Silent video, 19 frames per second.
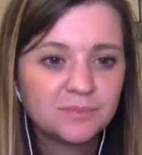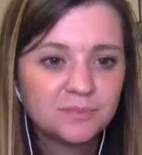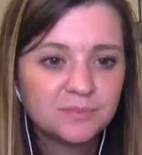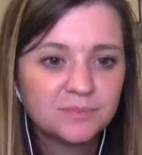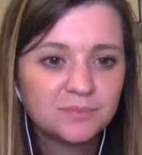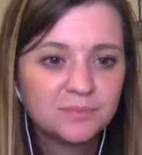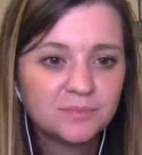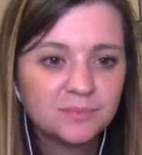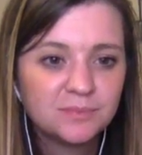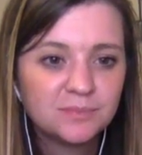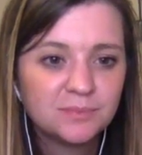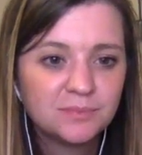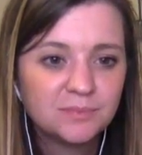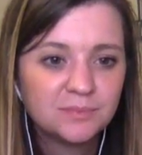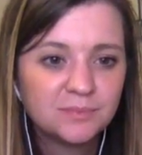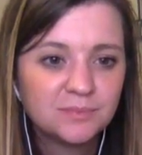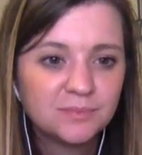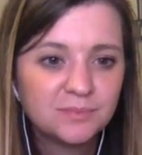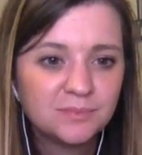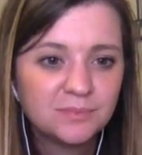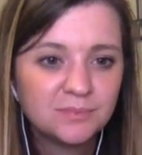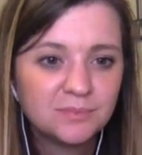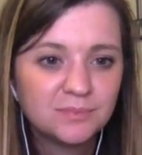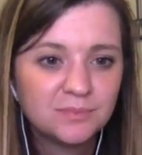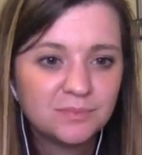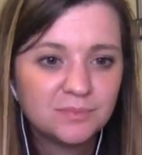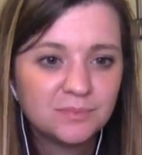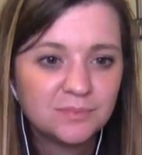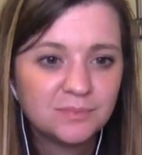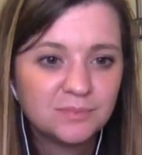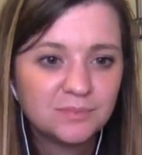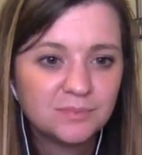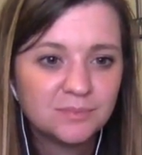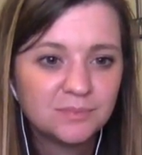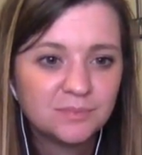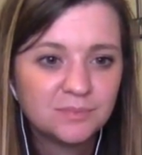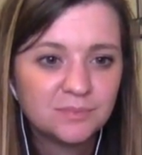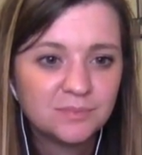
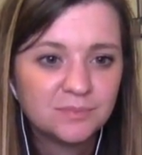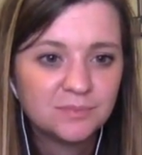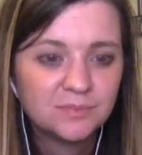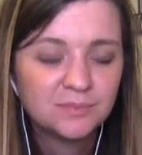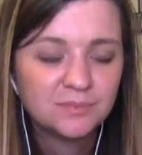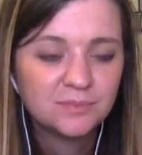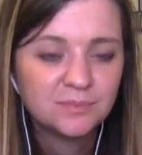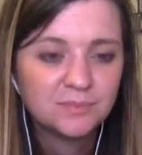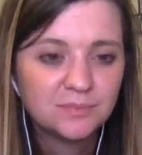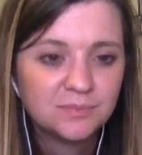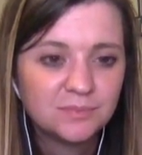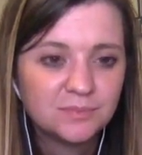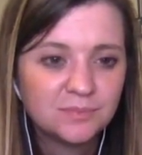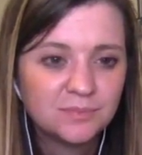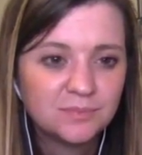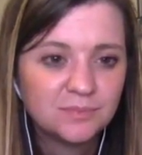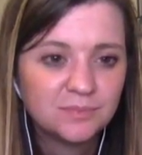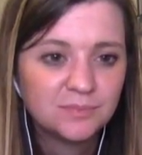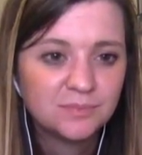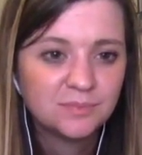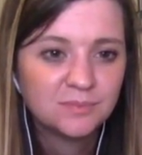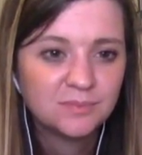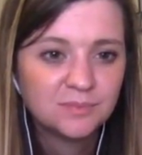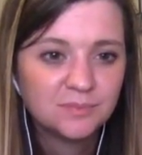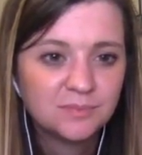No words are spoken by the person on screen.